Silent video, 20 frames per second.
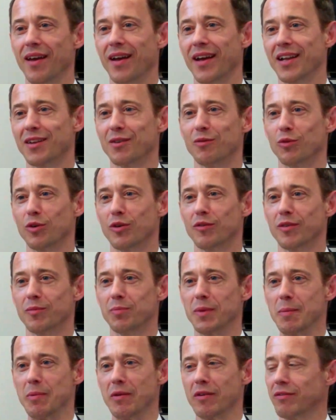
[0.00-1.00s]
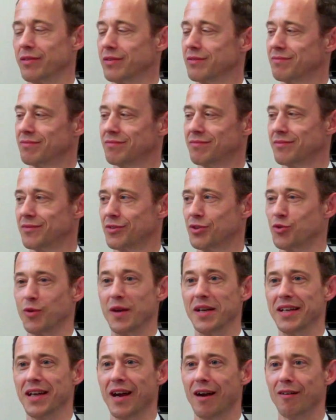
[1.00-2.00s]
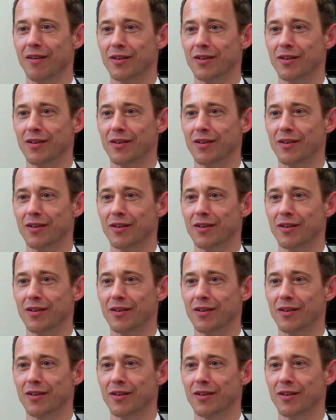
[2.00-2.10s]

I get to work with people with 20